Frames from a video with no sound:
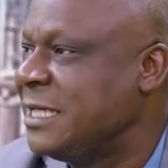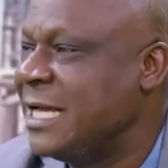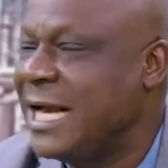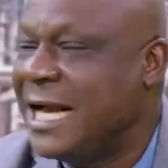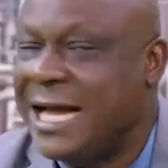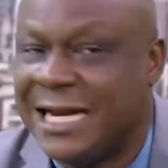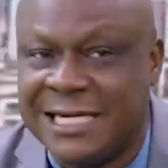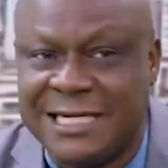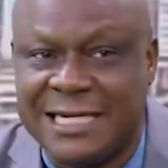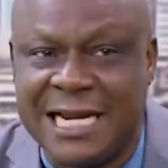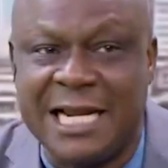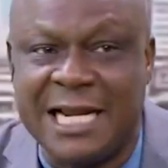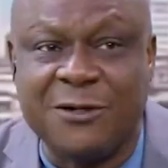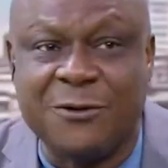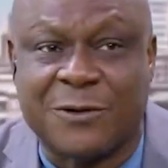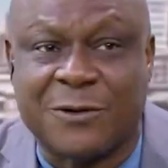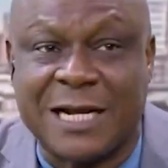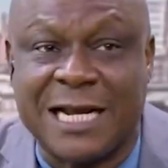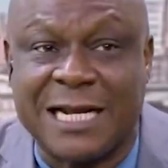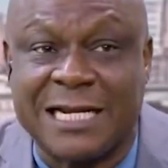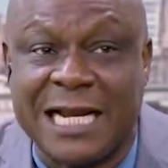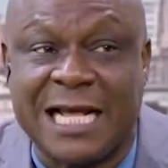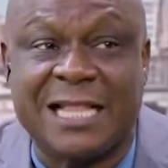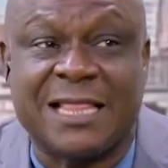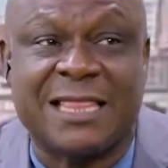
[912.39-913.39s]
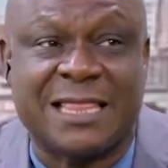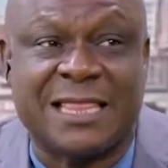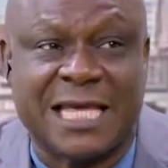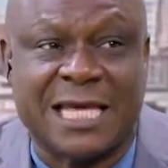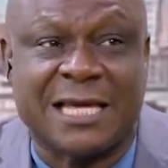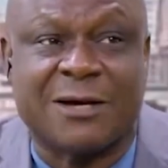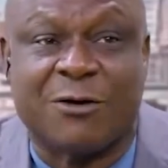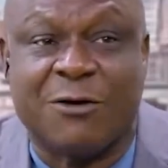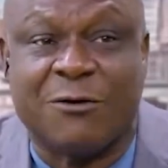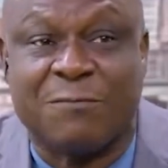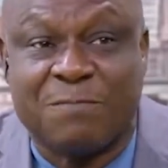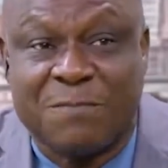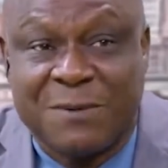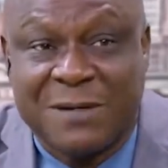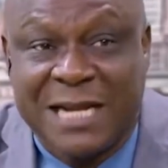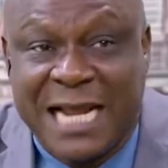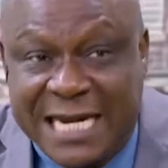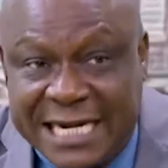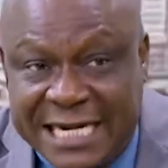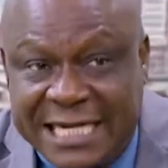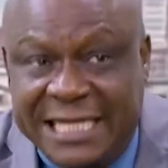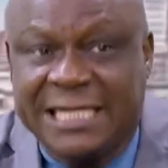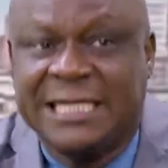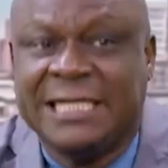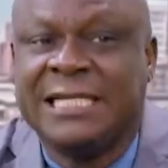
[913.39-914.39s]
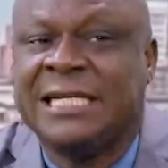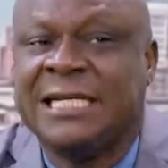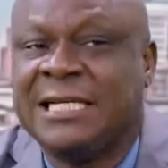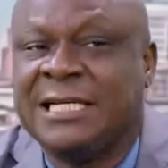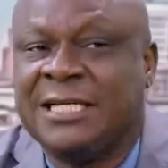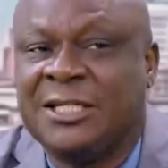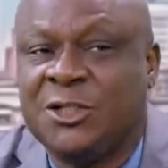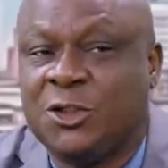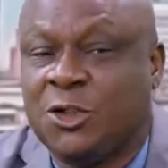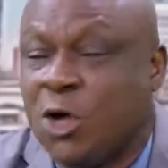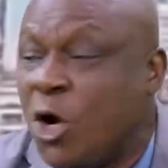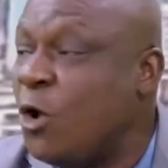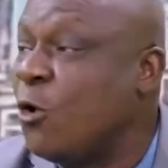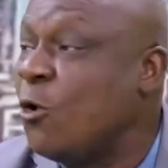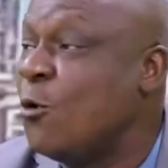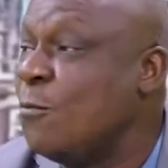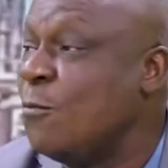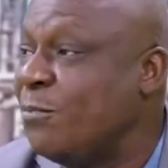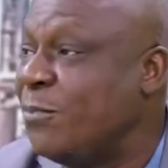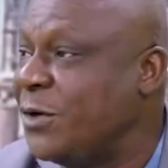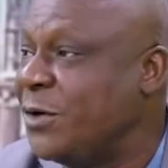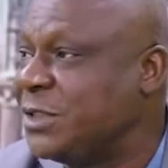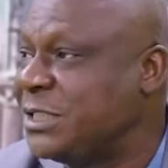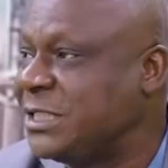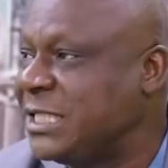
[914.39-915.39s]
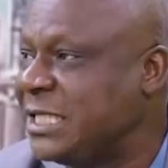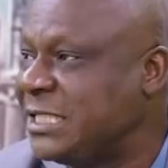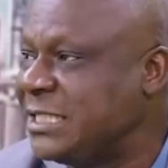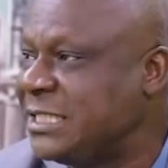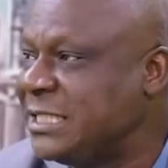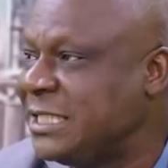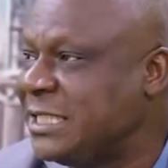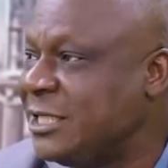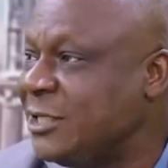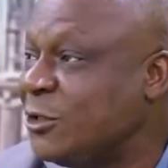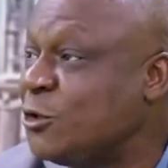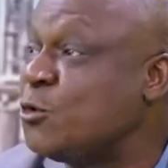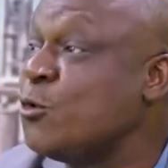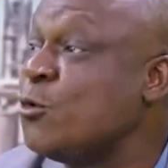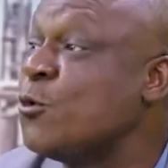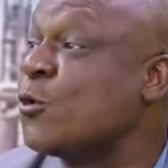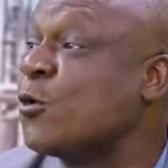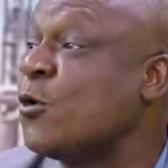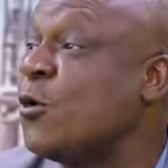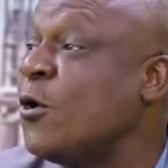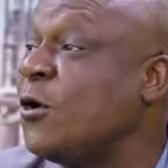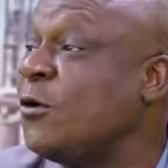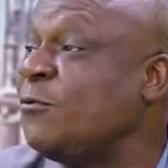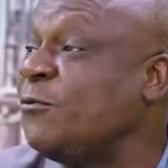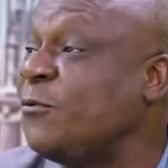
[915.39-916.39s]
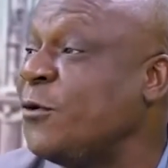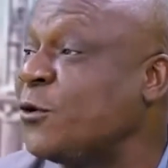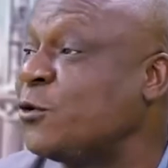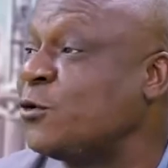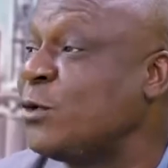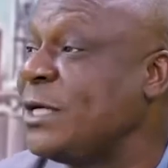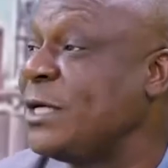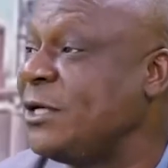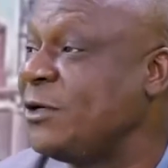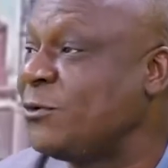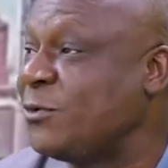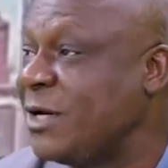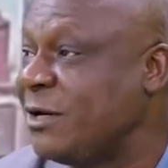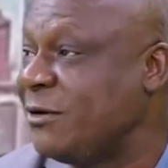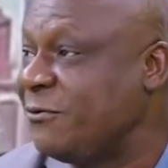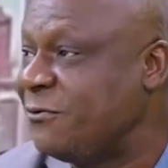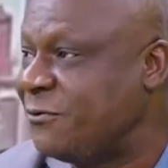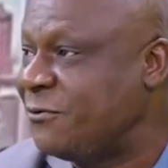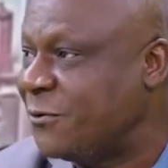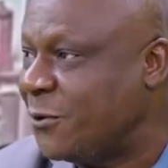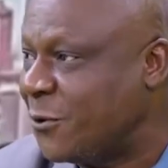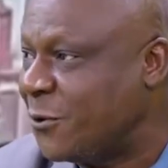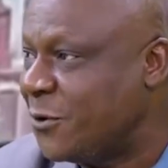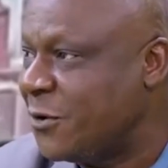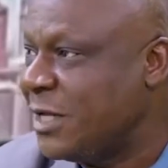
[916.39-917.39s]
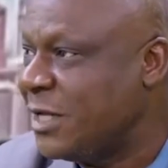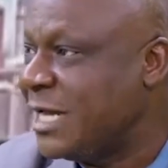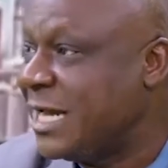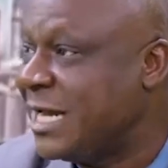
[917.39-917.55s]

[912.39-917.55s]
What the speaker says: And then you can now think of planning your own budget to run for 2024.